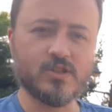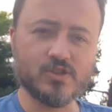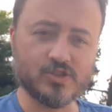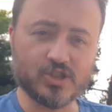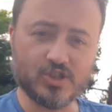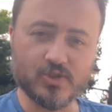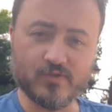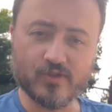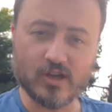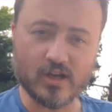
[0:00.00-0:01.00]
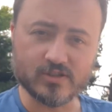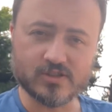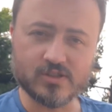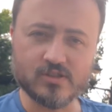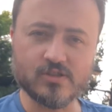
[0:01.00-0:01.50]
long as they're two different colours,
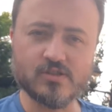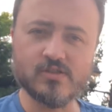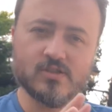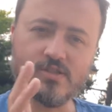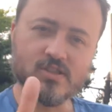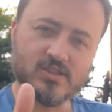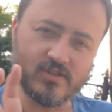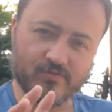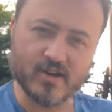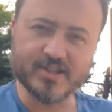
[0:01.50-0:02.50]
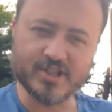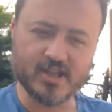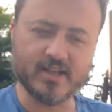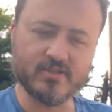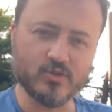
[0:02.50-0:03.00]
so you can
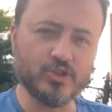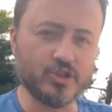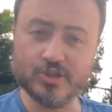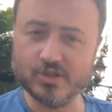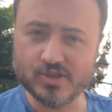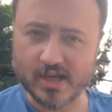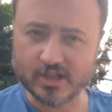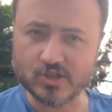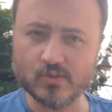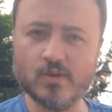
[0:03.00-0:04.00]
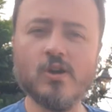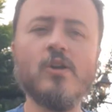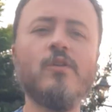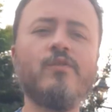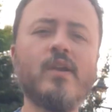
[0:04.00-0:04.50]
differentiate, or you can use the actual
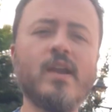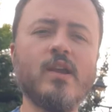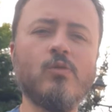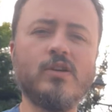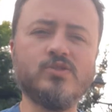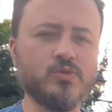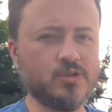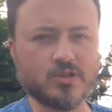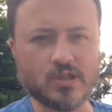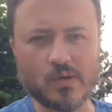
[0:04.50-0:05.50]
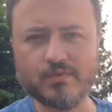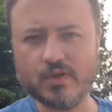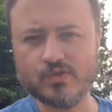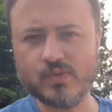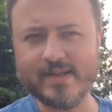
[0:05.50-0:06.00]
Free League ones, or you could go on
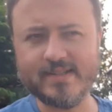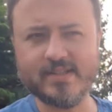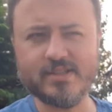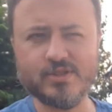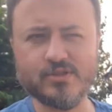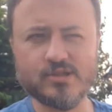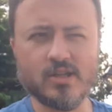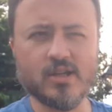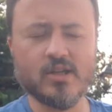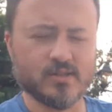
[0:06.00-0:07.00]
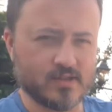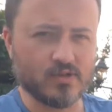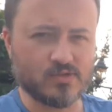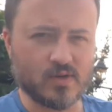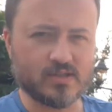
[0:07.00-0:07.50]
Roll20 and use
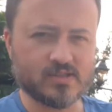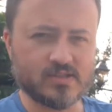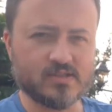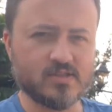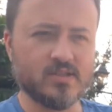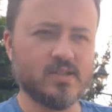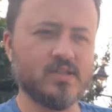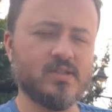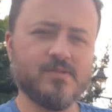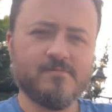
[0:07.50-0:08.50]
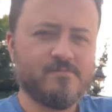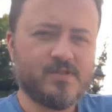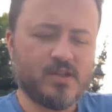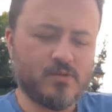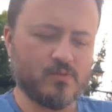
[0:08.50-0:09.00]
those ones.
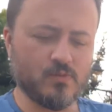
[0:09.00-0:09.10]
So